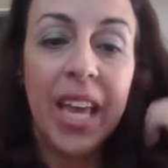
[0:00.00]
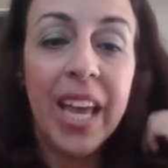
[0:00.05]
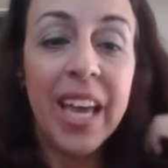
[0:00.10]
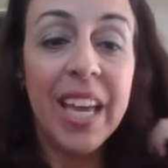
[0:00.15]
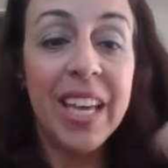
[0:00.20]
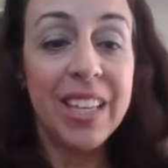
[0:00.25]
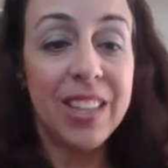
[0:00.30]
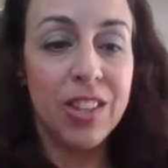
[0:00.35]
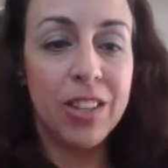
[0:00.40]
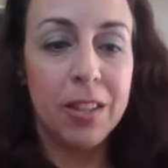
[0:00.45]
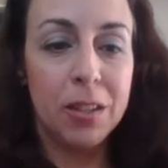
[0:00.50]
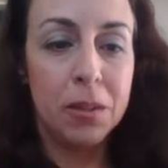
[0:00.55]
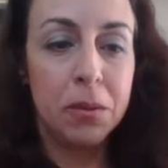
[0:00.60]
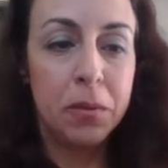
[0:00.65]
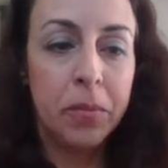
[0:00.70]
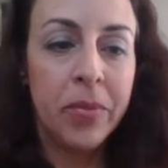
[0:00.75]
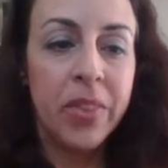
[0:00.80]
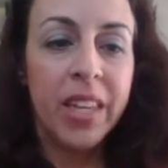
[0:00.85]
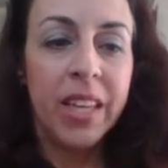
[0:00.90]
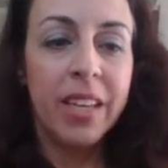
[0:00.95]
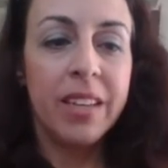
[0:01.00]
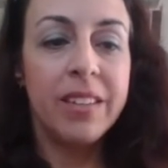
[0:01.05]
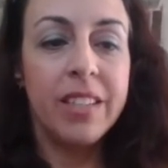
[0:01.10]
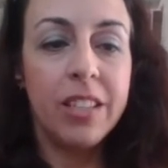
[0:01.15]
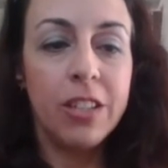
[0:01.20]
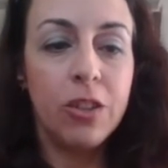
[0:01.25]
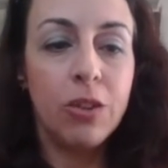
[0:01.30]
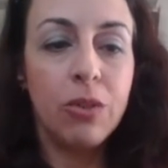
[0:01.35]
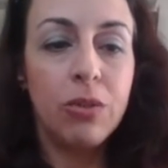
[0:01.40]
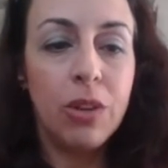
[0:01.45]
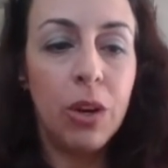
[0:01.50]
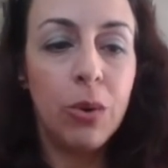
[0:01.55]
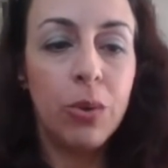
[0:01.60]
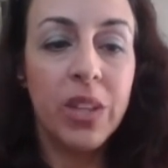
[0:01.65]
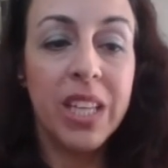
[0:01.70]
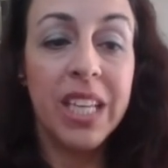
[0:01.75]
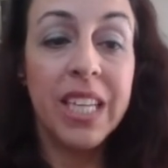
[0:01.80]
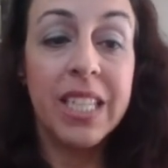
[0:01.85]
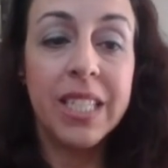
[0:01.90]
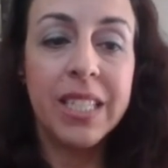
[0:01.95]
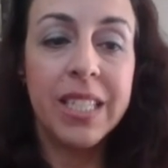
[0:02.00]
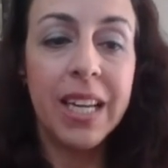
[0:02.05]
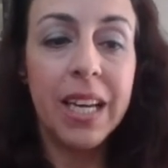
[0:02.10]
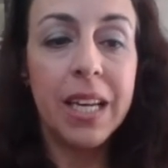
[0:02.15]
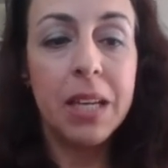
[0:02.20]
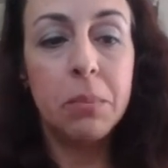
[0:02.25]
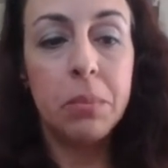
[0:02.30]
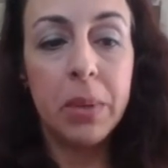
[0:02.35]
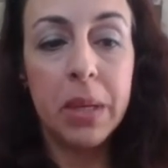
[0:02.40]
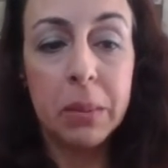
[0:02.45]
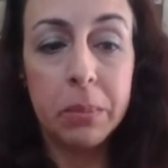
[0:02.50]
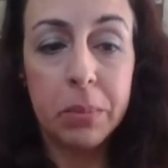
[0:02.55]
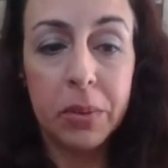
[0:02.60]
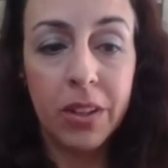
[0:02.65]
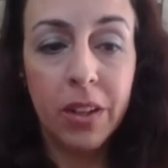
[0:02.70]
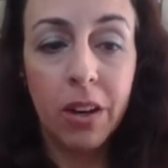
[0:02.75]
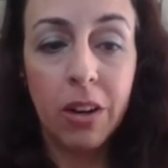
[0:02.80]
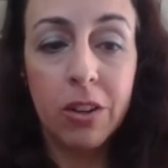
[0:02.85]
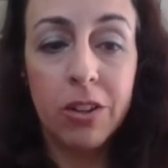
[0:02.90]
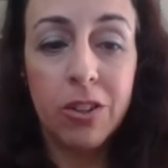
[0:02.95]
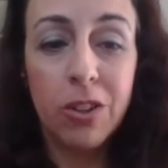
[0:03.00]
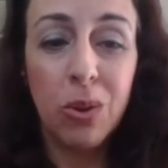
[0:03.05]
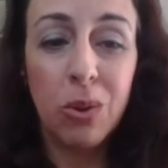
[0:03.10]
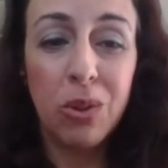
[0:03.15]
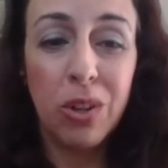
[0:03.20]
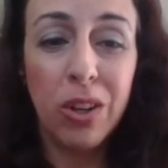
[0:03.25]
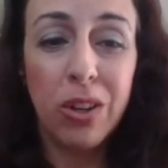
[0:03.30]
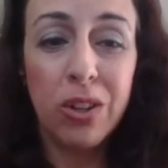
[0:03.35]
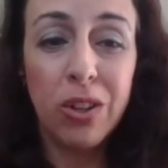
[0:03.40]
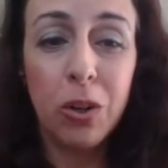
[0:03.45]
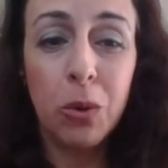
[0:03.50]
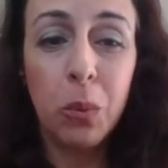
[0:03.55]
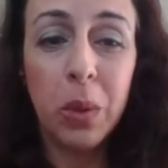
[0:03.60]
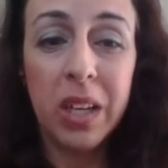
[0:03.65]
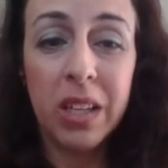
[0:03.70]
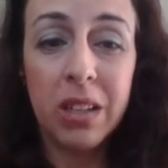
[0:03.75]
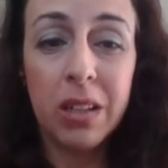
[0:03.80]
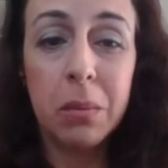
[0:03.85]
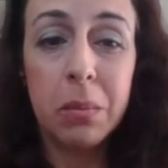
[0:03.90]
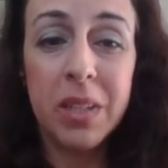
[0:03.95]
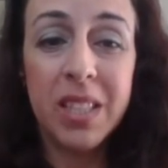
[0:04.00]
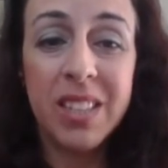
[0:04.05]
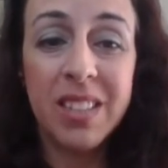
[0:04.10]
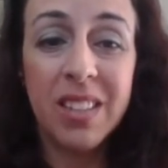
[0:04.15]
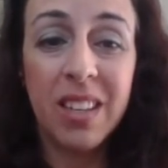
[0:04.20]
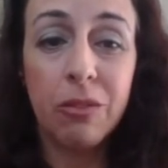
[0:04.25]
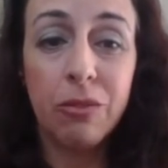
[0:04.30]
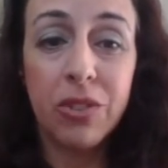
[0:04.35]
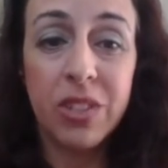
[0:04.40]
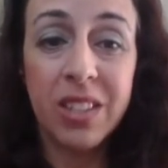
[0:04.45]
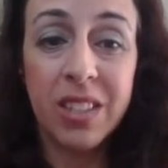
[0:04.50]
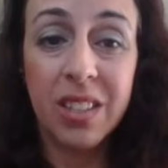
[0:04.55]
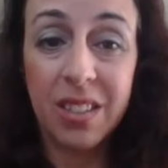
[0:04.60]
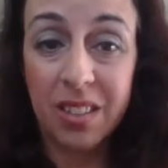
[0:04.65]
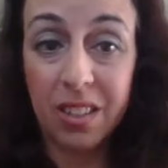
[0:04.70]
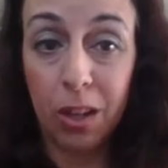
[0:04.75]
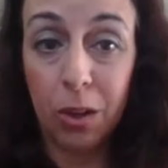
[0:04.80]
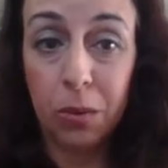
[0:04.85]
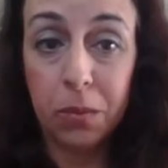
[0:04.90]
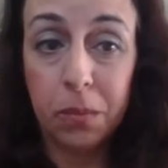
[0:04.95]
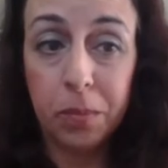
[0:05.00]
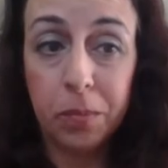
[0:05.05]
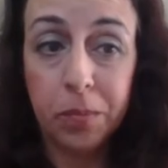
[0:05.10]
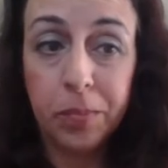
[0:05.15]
Eighth, did you know that dead people are no longer welcome in San Francisco?